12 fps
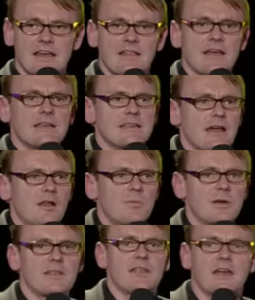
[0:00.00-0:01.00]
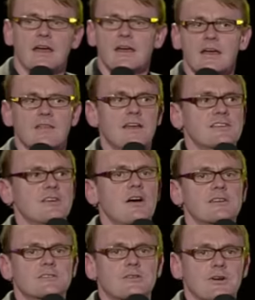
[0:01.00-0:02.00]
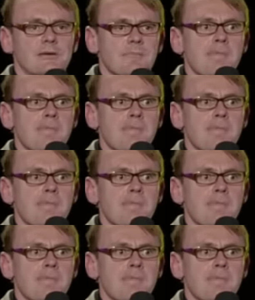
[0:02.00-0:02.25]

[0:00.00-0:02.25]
That yellow bit there, that's ice cream.